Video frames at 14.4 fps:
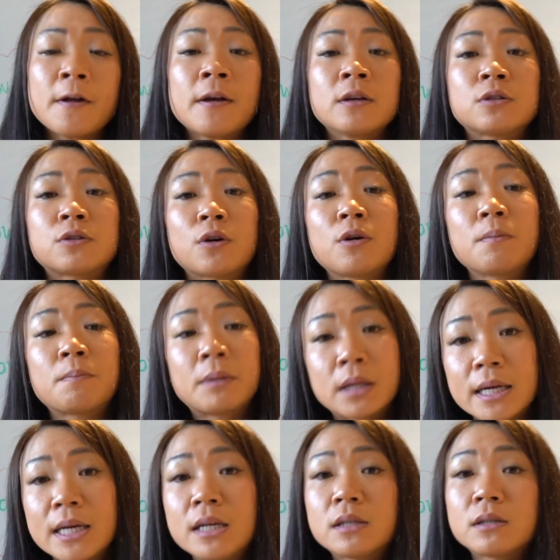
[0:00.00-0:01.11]
So
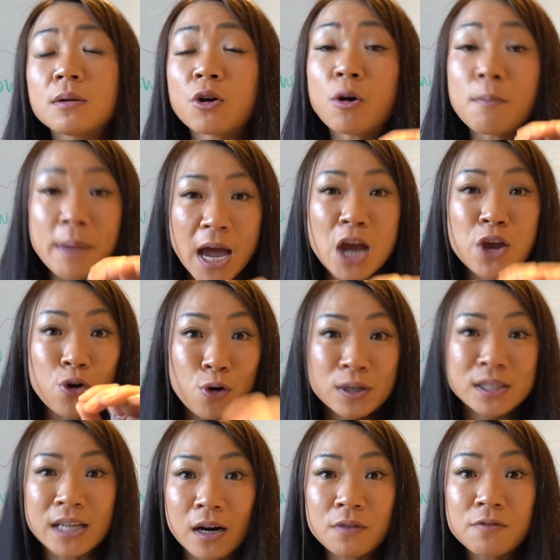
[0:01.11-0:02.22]
please compare
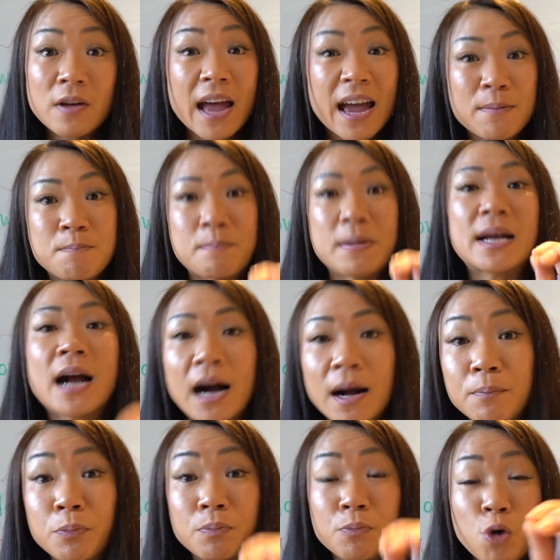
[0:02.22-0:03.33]
yourself and
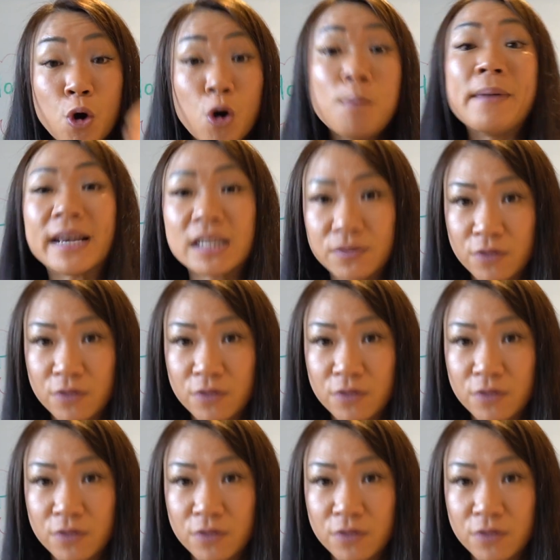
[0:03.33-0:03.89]
become your best